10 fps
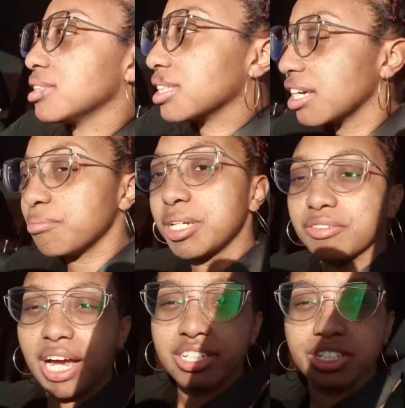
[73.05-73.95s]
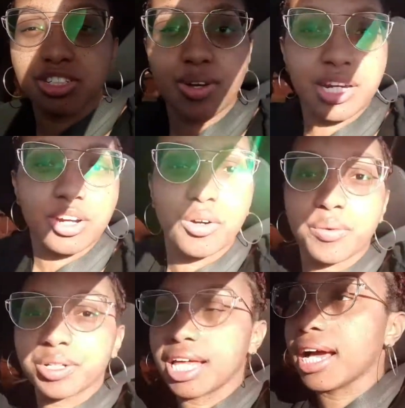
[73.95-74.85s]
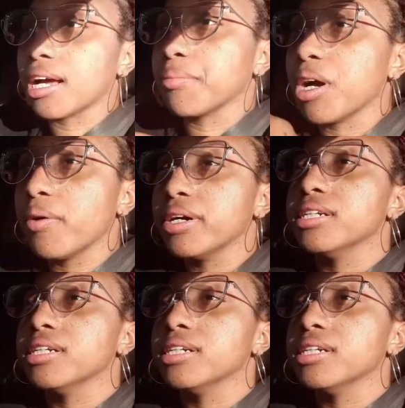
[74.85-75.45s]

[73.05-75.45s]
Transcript: me directions so I know where the heck I'm going.